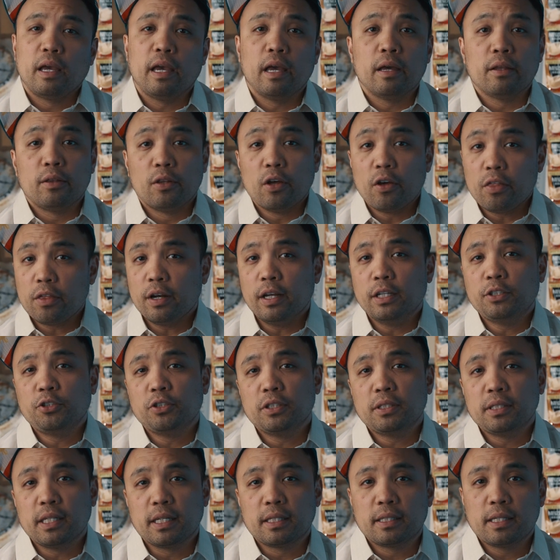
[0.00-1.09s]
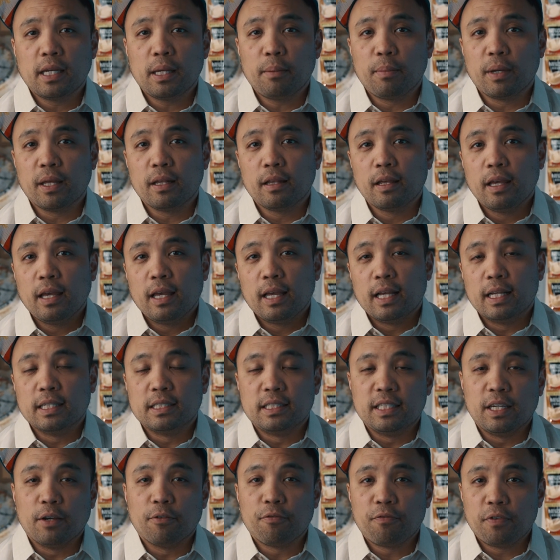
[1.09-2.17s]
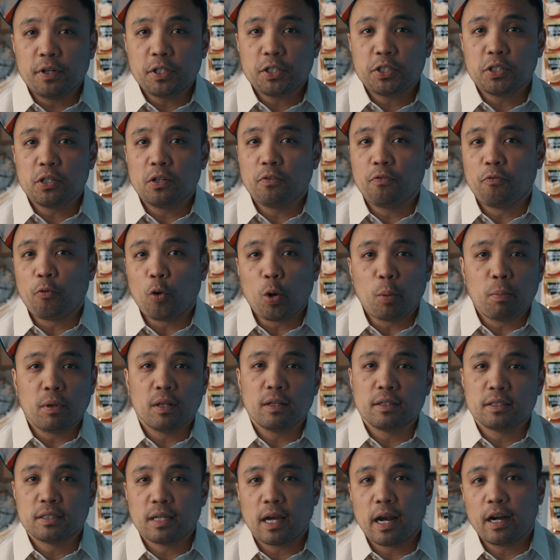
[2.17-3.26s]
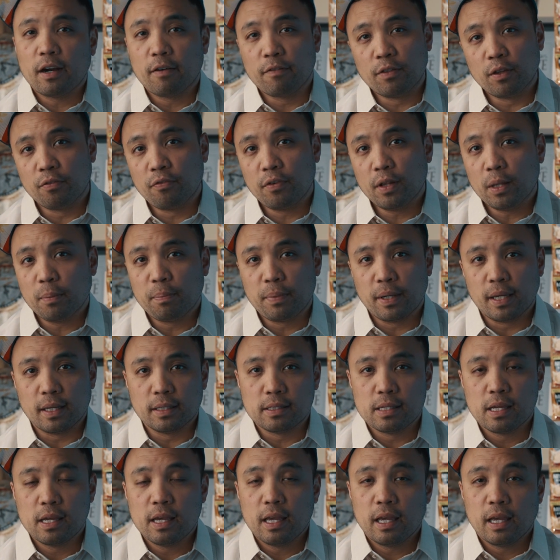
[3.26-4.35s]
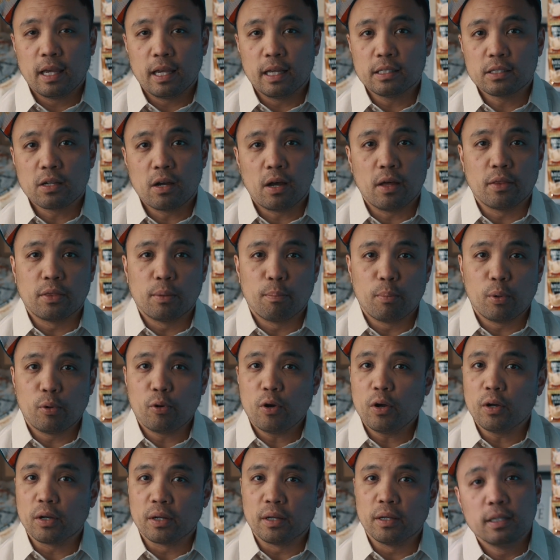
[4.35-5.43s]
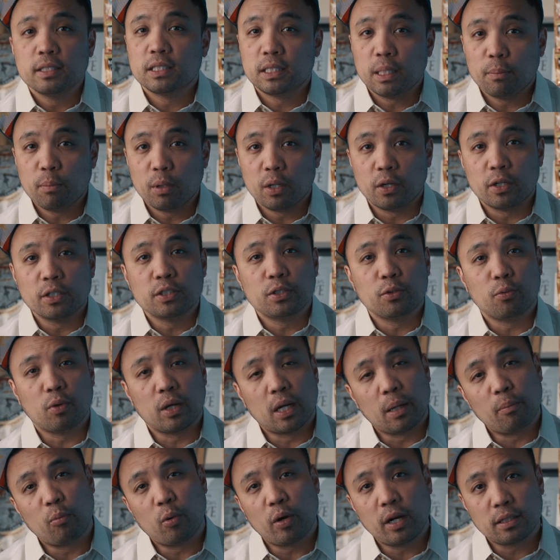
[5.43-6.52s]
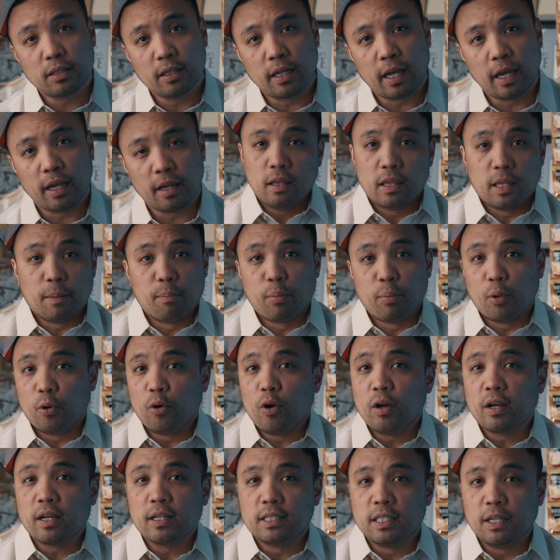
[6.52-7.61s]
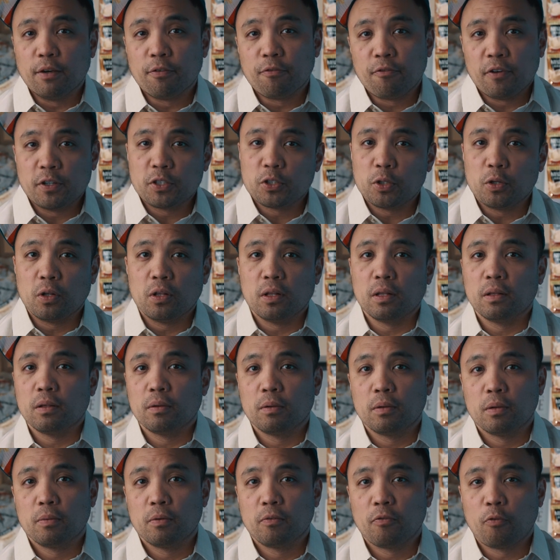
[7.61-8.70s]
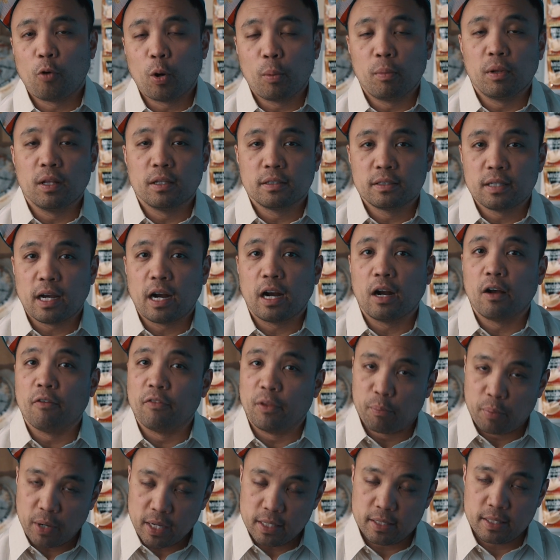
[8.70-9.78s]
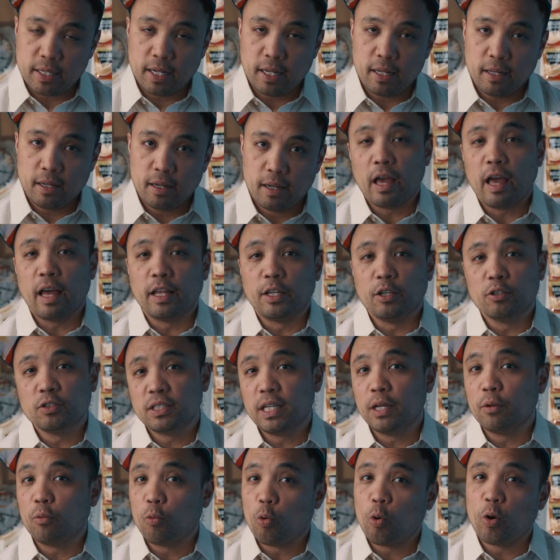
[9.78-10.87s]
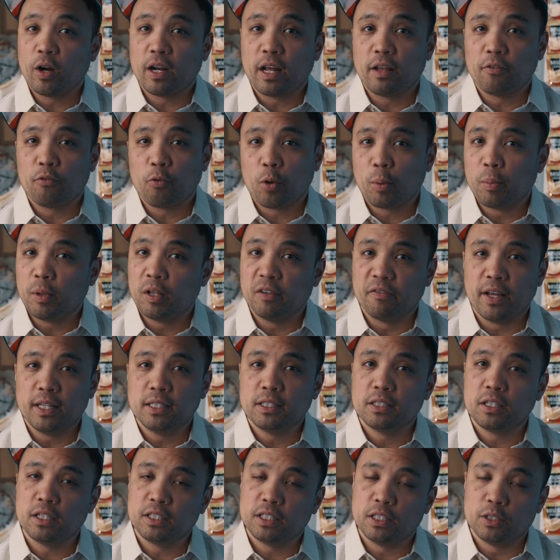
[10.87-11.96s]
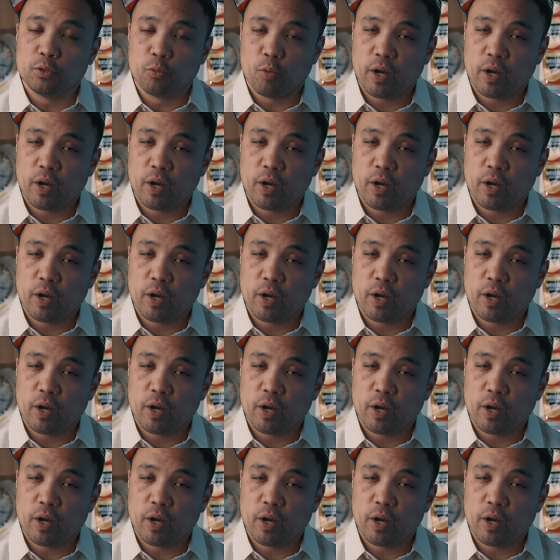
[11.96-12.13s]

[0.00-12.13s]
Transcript: Another interesting tidbit is the official formal attire of the Philippines is called the barong, similar to what I'm wearing today. The barong is the official formal attire of the president, and you'll see it worn at formal events such as